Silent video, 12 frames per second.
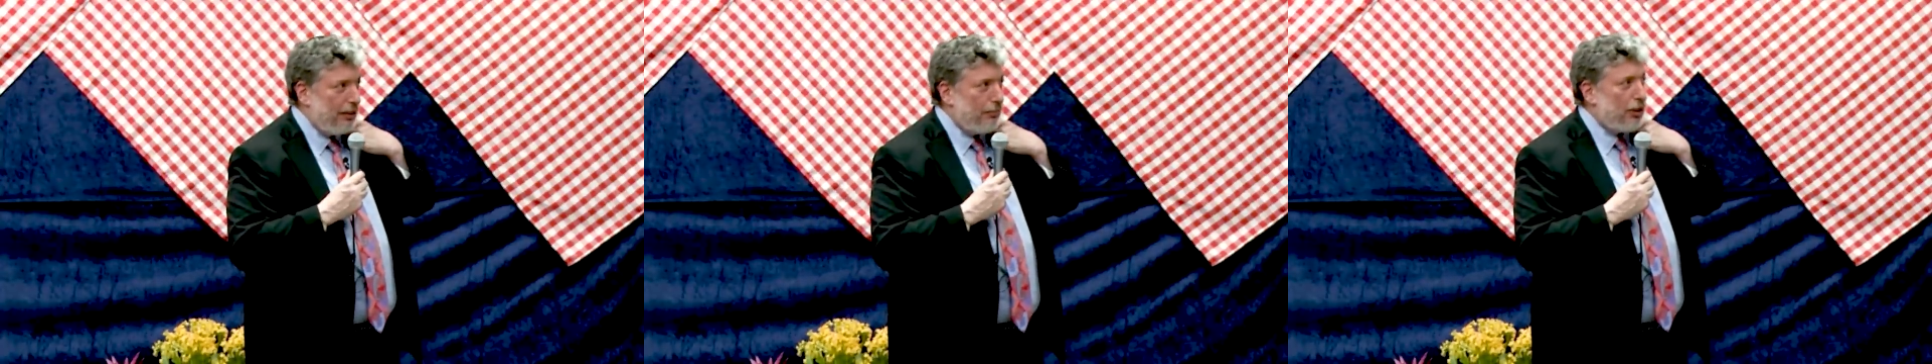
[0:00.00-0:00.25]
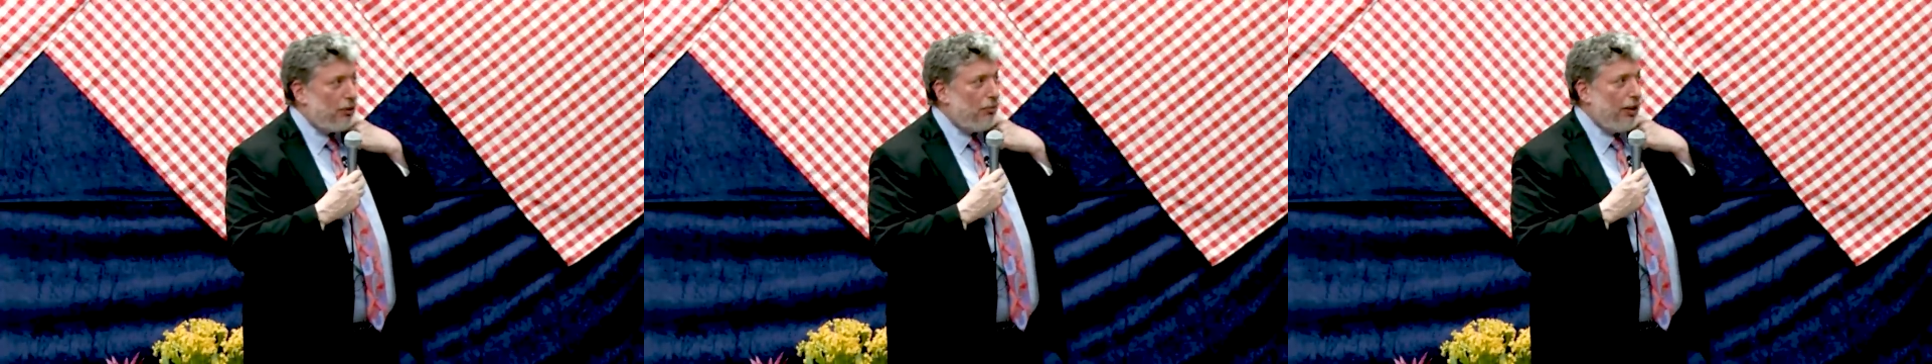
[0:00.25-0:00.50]

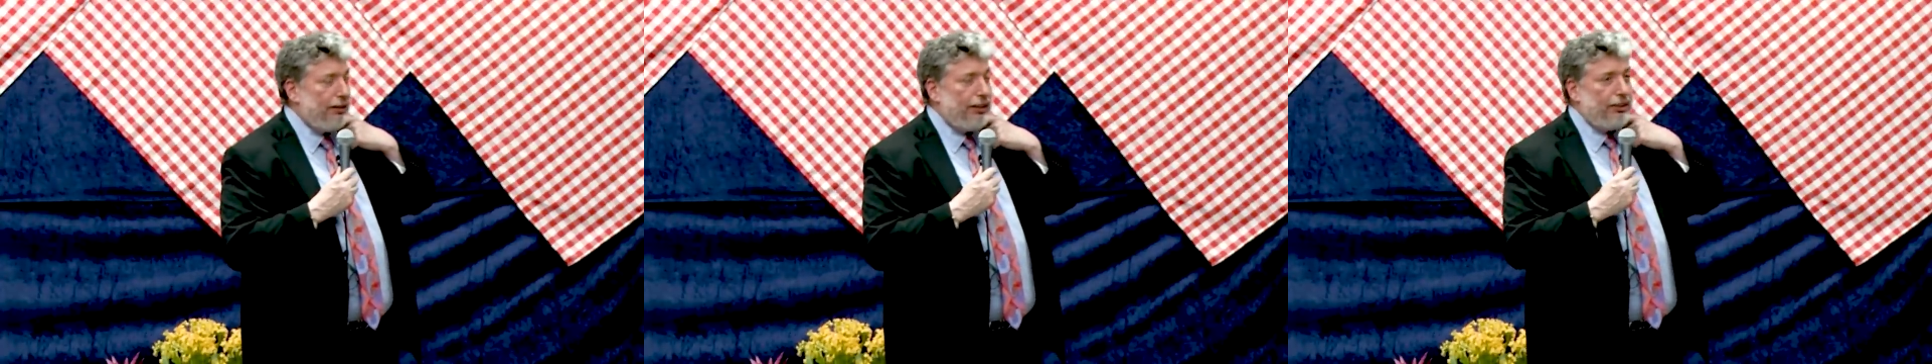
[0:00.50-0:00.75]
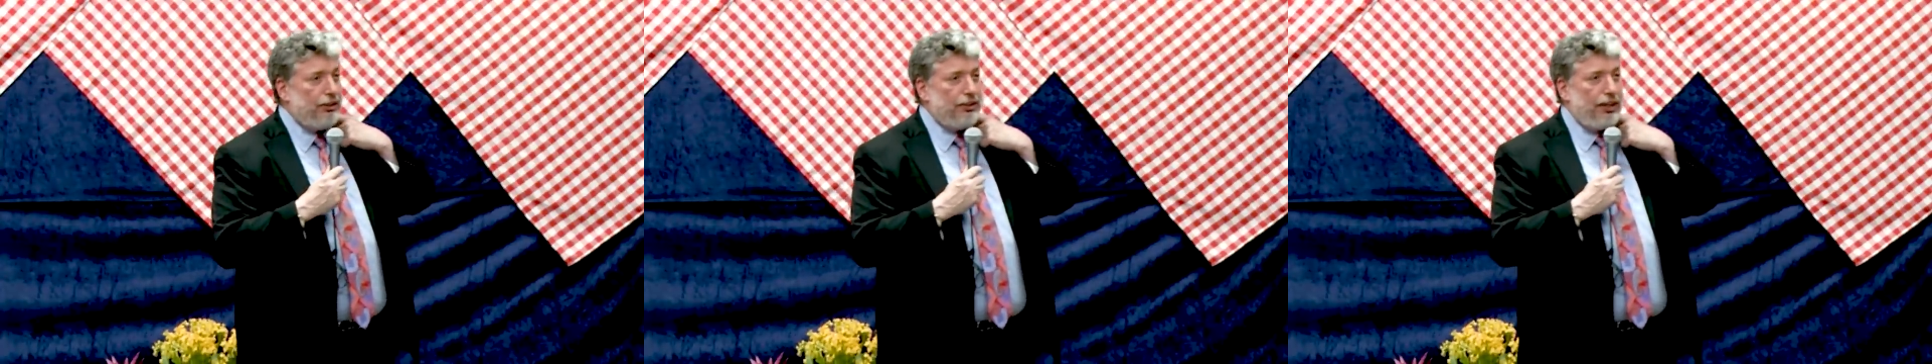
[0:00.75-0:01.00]
But the one
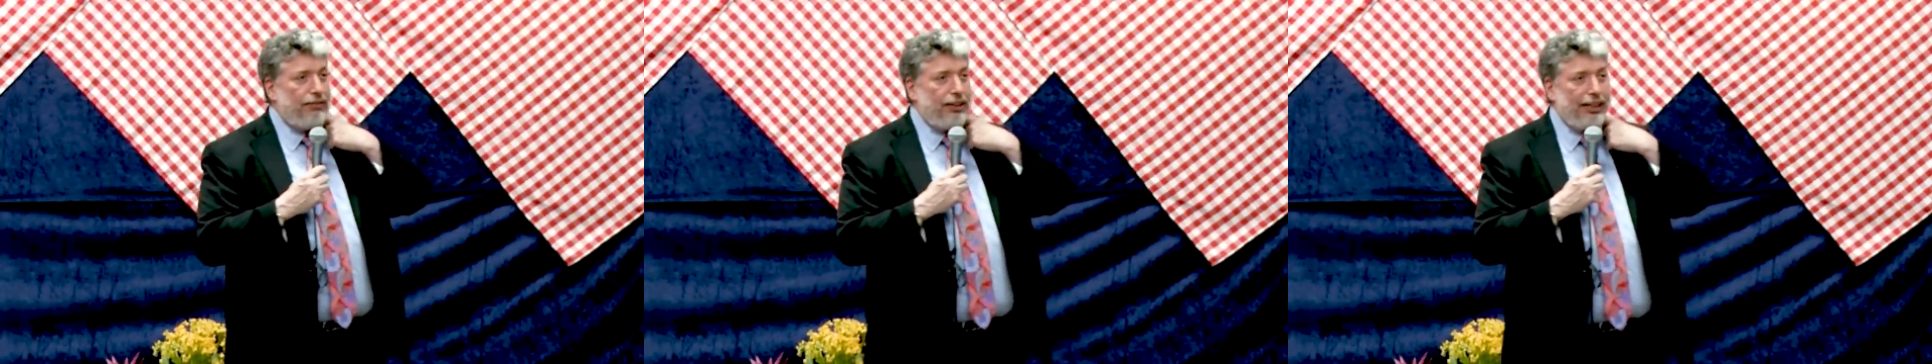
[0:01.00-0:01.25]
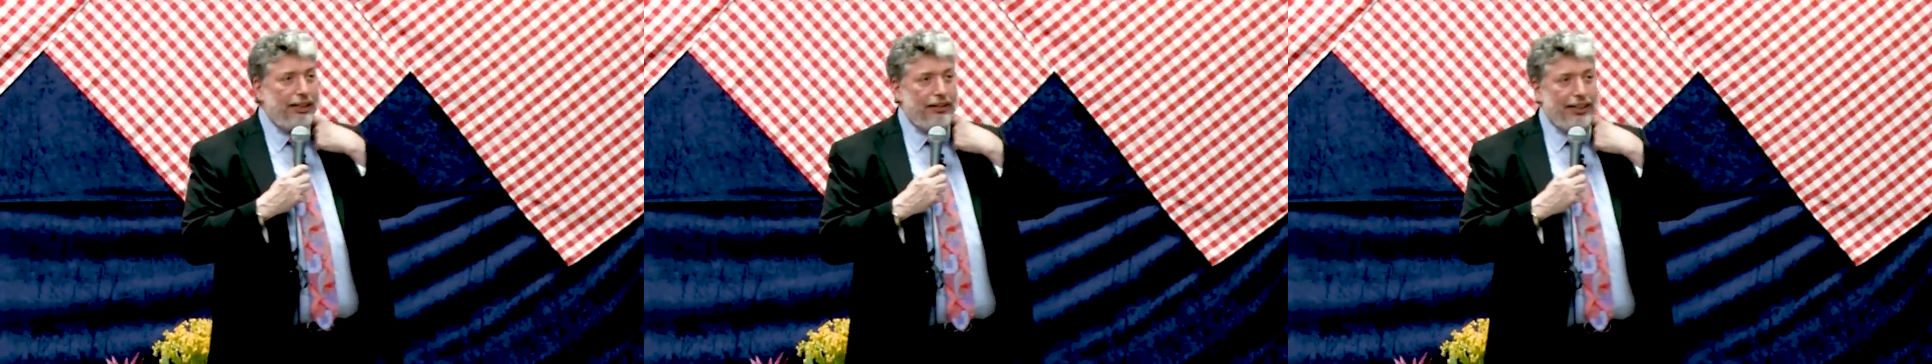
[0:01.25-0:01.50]
thing you'll never
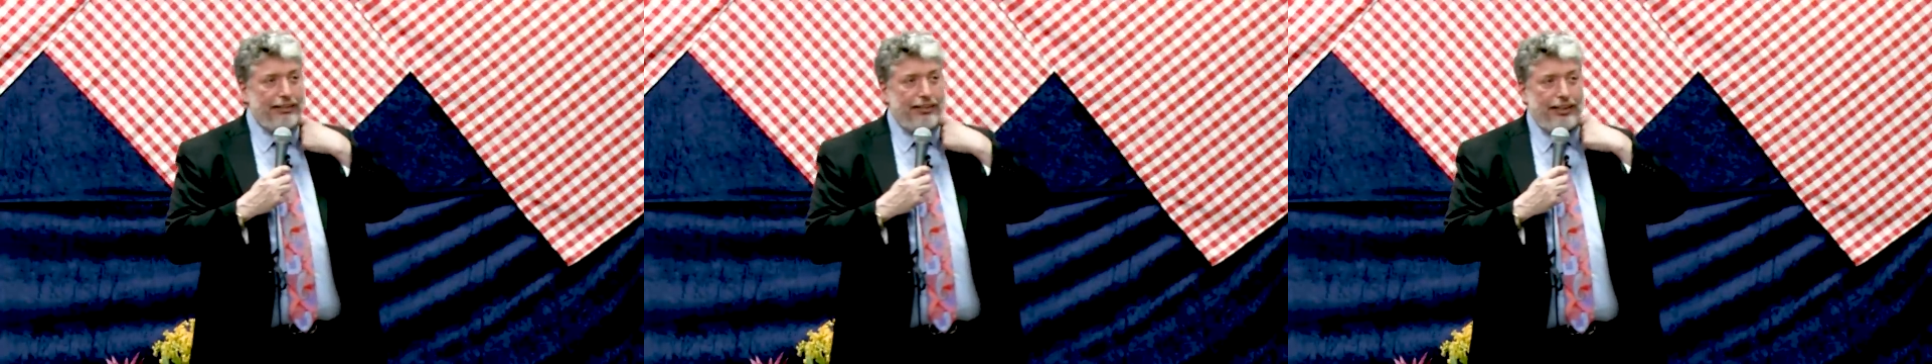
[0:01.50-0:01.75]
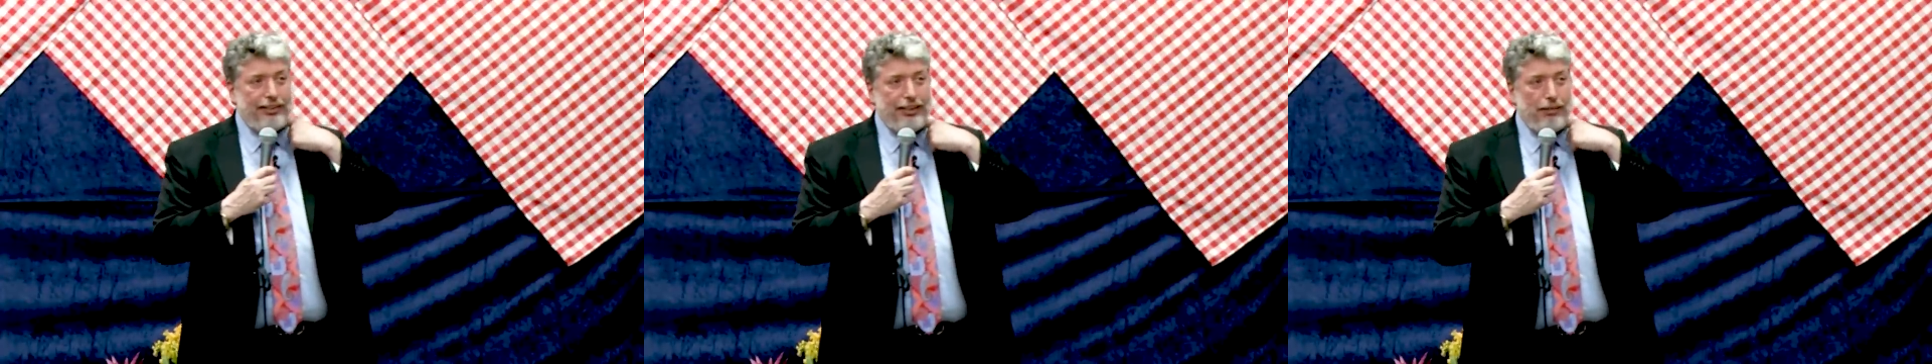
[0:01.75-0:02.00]
hear
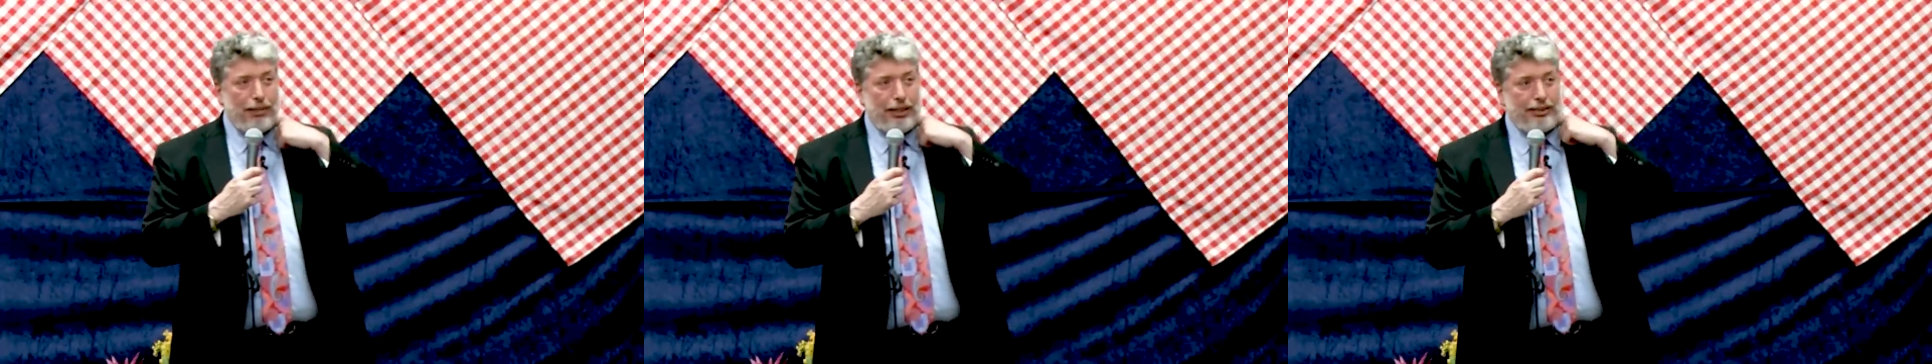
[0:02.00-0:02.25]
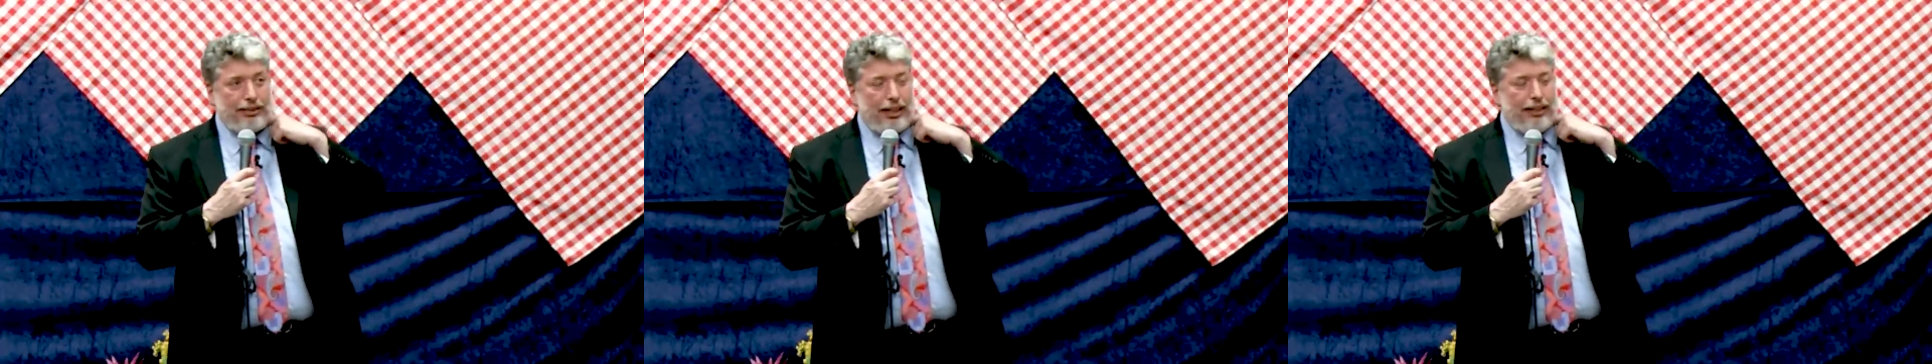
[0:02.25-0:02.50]

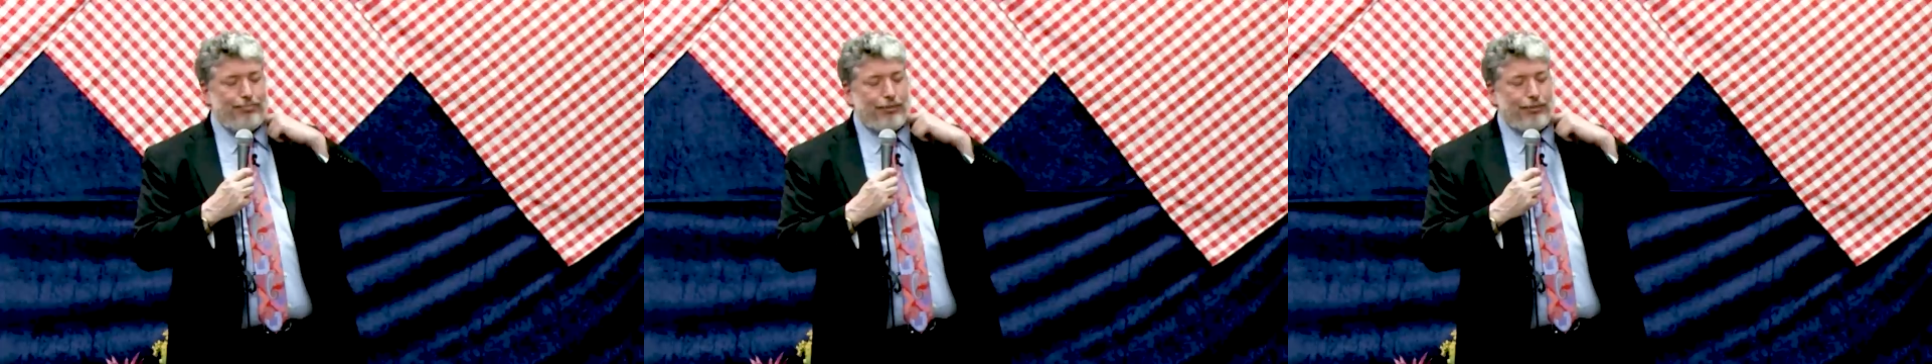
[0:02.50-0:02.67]
anti-Semites say,